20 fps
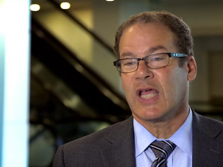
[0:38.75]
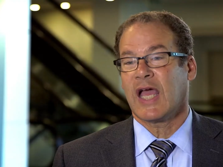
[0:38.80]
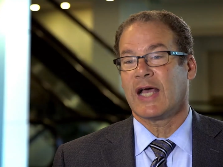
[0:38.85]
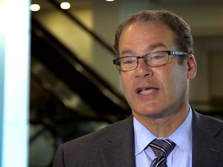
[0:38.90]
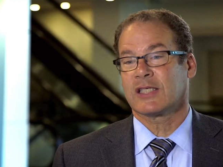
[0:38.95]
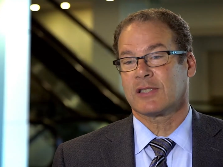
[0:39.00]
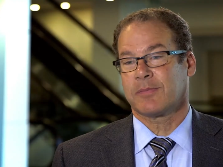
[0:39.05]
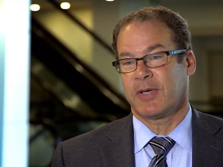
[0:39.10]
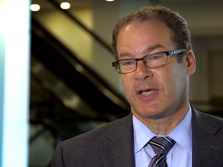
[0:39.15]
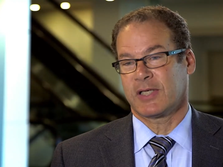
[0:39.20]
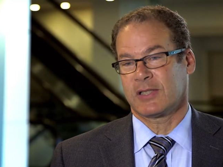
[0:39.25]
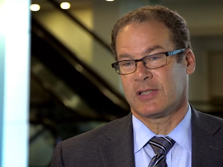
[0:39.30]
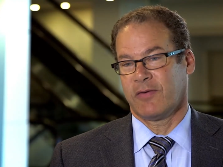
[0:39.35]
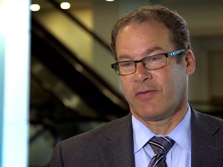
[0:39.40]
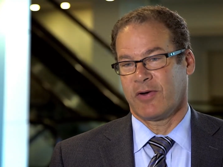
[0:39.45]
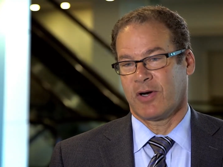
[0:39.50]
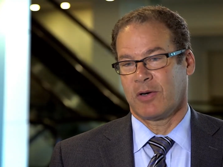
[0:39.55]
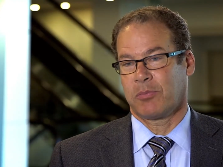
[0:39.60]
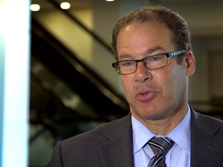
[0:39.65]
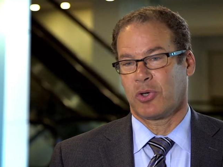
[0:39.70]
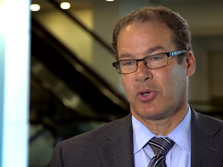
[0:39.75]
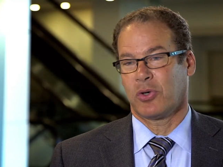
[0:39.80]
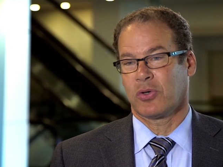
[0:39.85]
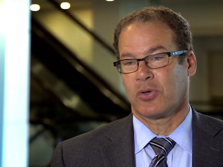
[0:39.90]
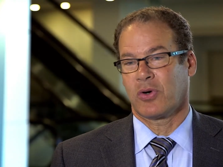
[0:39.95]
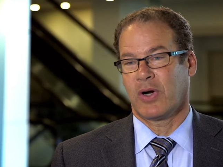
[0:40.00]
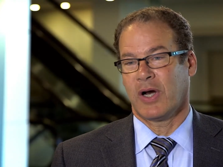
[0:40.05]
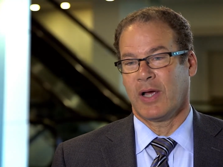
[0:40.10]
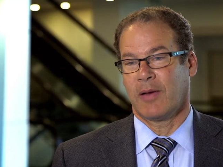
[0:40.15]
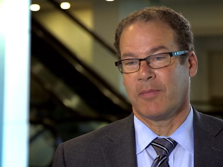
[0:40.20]
aspects of our
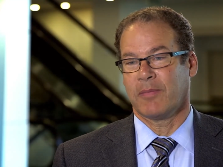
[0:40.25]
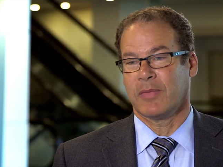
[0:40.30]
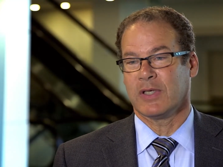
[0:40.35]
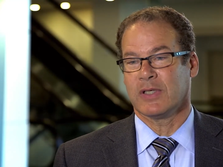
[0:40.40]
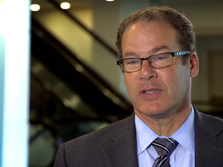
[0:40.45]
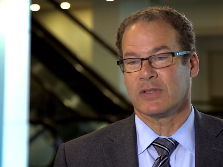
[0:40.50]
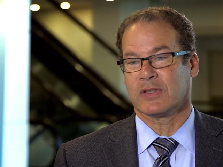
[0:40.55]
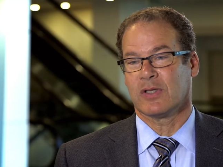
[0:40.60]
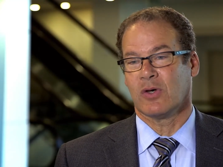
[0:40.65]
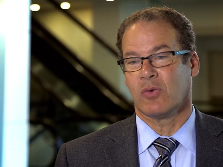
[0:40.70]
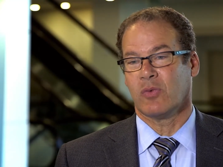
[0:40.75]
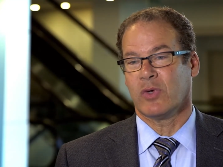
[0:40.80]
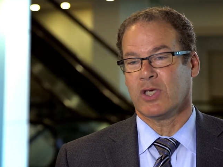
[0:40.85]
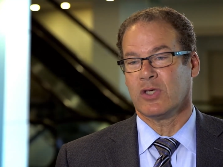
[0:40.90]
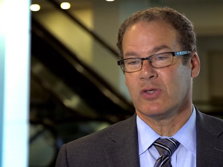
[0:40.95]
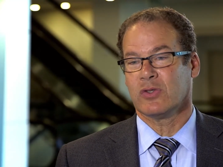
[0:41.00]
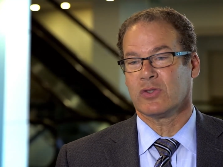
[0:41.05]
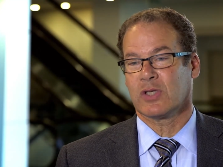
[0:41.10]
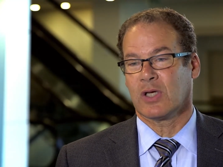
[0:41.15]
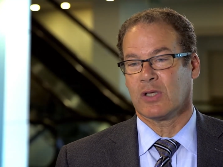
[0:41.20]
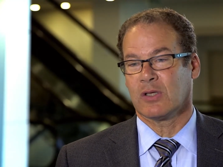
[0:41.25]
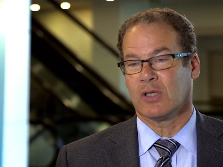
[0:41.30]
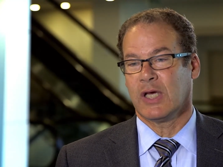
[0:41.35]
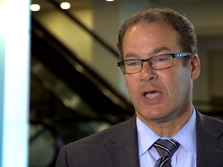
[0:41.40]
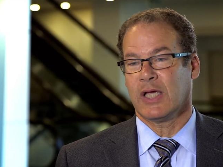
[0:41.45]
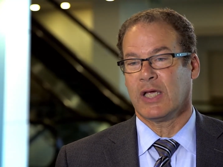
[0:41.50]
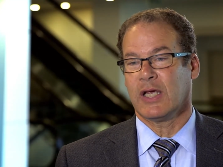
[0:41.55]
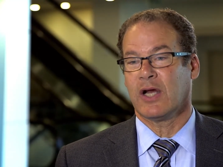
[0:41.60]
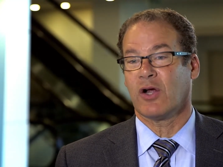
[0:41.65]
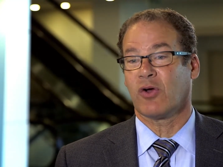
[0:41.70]
program is that we use a
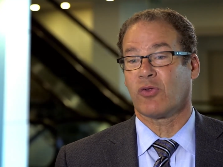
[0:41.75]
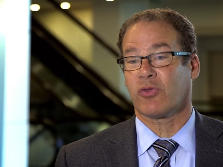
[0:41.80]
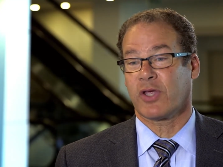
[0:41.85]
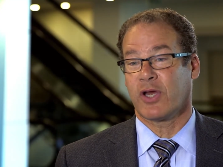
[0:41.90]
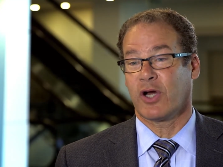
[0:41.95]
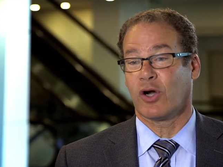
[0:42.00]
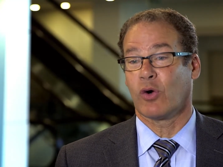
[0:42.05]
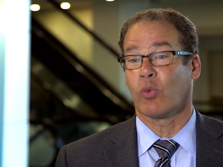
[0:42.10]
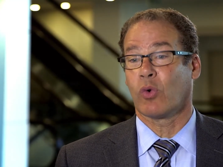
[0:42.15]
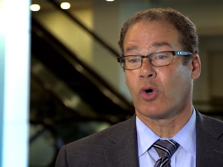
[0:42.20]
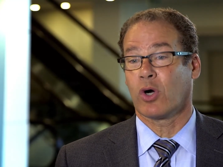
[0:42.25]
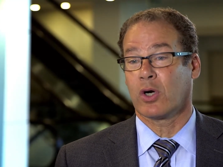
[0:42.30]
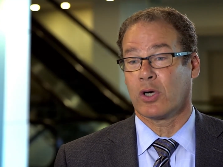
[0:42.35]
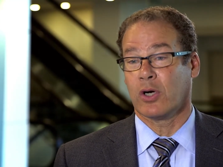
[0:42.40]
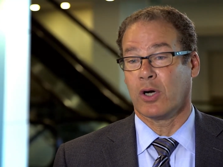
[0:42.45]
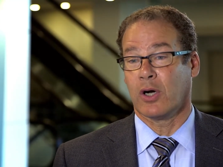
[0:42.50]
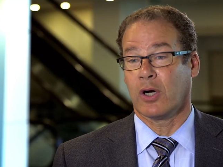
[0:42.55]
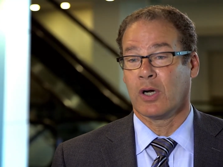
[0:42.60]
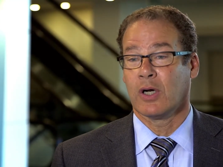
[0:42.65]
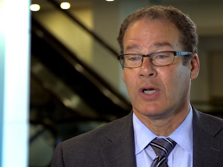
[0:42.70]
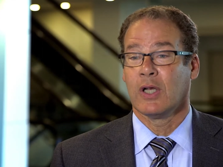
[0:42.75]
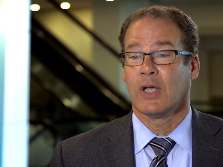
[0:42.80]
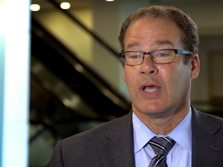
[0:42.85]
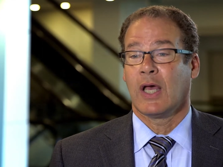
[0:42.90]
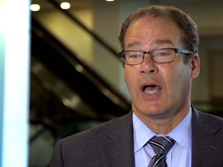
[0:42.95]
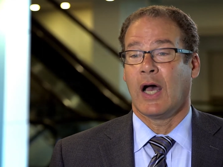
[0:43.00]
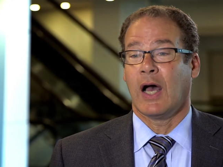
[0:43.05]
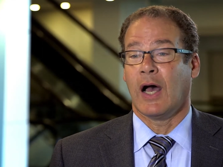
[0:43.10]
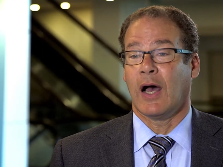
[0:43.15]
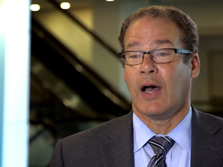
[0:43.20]
lay healthcare worker,
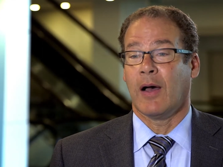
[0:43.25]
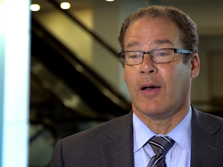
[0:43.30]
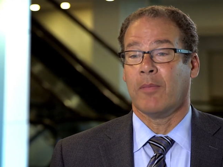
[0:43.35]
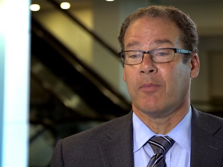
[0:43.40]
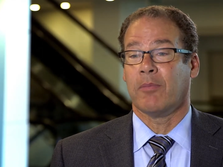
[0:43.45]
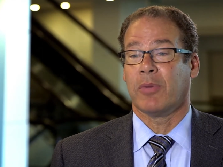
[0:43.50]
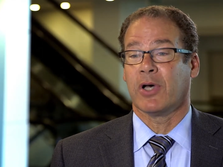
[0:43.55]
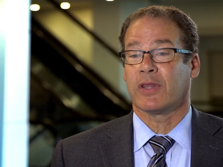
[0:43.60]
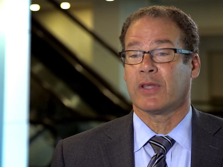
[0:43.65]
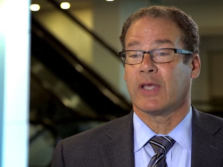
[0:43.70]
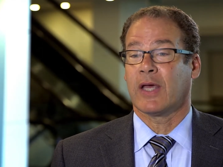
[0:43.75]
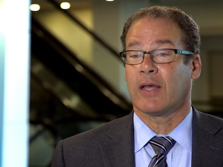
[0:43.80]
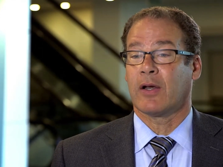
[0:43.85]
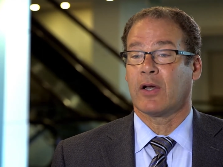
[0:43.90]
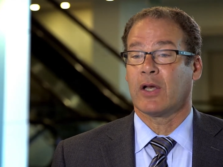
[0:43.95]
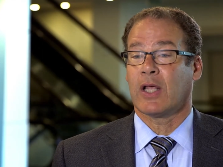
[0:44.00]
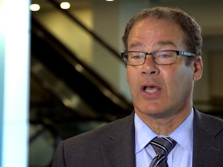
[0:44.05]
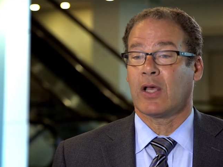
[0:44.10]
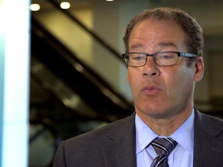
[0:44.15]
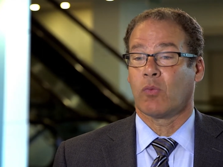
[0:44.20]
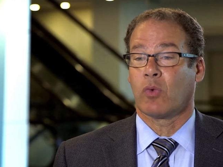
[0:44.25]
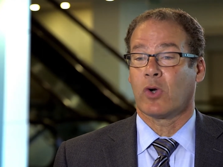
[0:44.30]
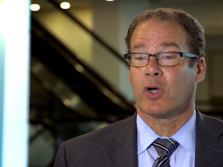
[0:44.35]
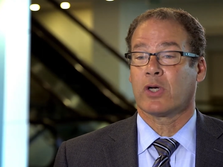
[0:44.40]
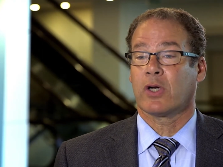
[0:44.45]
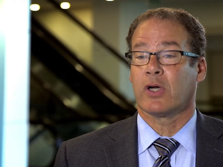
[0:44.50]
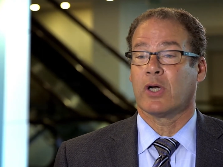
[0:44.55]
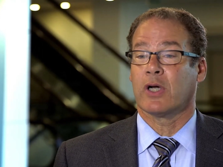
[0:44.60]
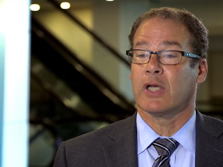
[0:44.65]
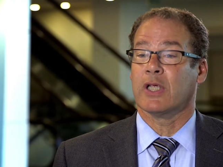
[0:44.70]
uh, but that
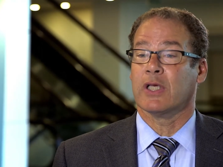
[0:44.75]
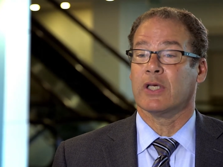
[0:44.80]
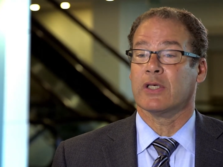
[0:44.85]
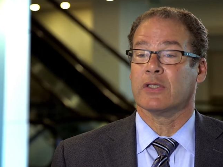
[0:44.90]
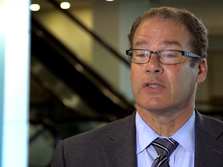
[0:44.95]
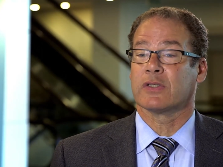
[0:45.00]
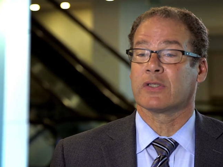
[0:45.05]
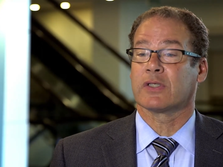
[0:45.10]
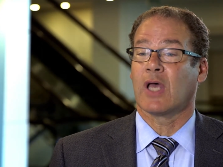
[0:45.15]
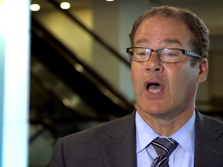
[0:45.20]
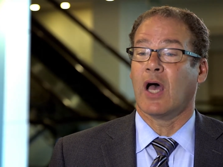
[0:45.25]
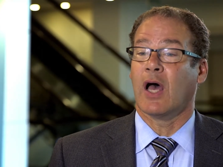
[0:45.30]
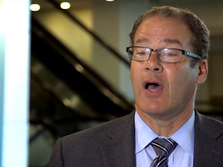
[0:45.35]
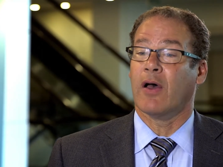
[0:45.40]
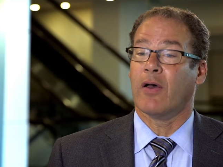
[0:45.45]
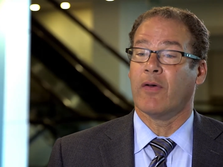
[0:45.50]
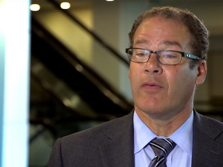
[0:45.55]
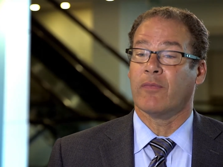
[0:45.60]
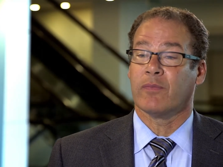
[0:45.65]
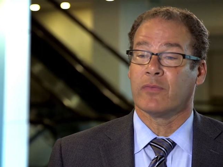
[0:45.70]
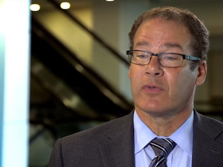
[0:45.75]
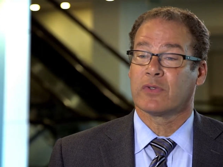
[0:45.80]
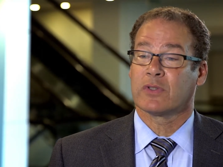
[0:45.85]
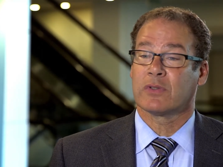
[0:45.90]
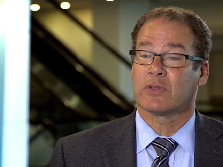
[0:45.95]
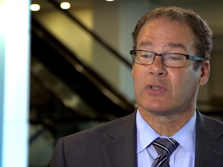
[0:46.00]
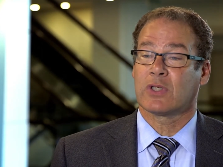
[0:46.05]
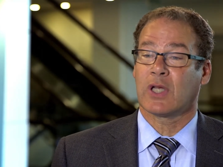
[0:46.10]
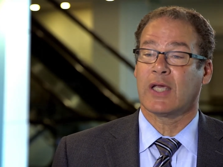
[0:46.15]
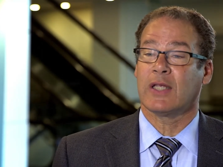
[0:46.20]
worker is uh,
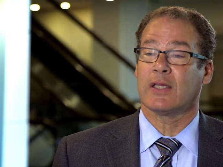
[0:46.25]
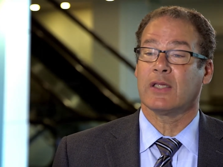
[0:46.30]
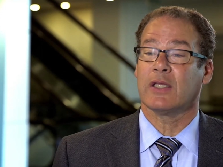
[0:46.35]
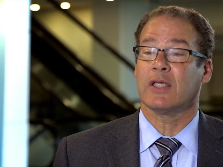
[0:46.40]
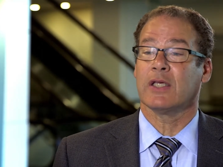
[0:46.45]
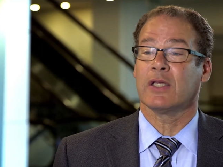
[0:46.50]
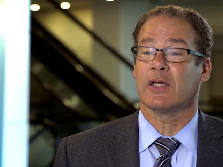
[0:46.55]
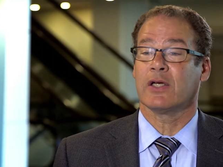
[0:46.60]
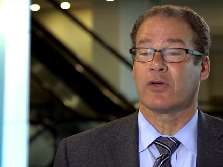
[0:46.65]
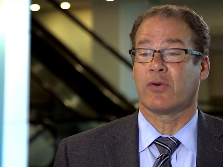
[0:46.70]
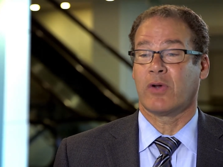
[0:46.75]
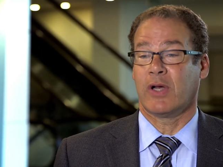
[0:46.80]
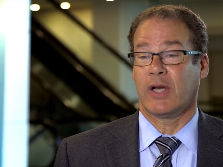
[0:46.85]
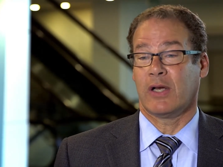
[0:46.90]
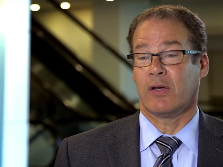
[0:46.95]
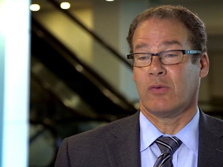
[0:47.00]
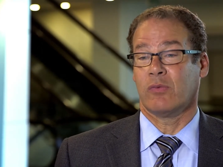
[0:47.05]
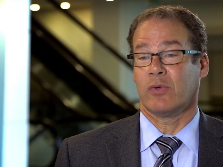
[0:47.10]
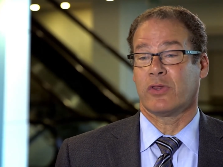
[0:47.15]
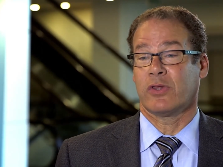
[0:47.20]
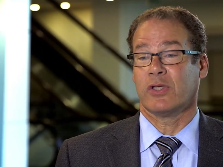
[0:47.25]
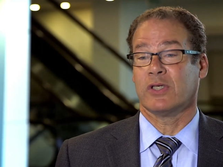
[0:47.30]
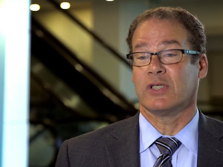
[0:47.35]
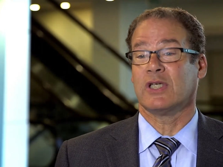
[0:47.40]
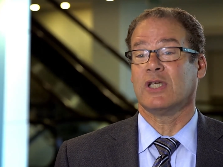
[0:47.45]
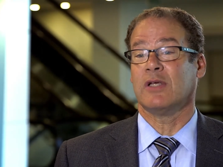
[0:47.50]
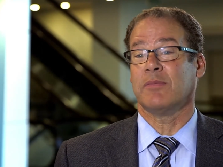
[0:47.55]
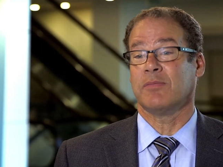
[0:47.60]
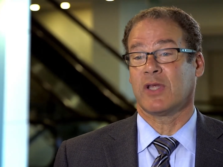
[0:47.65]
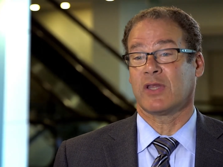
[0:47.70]
tightly integrated with the
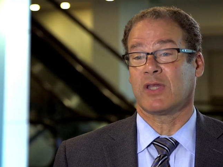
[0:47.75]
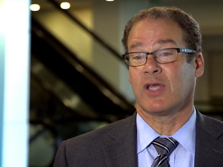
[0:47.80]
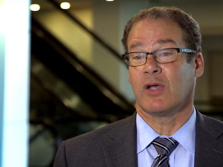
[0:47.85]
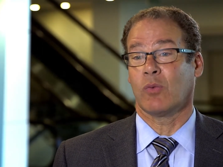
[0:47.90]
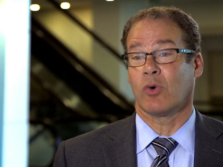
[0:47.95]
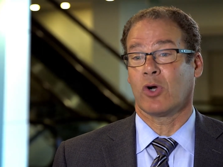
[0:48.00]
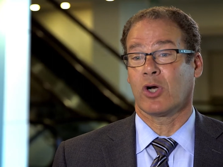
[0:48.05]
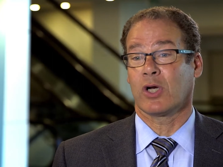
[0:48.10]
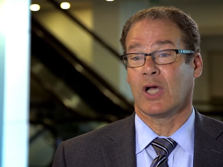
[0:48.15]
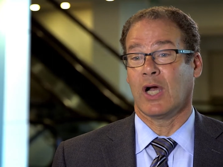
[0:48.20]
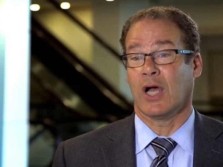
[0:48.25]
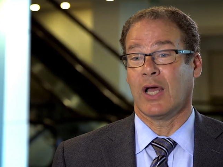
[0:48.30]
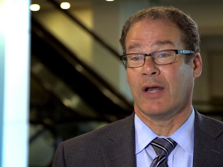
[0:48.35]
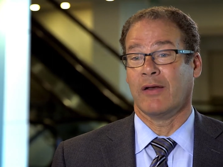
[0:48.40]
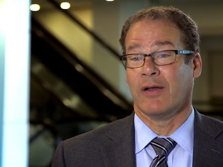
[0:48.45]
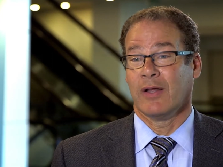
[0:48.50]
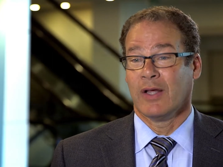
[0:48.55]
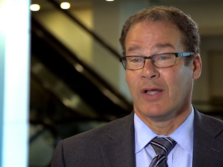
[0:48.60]
team that they work on.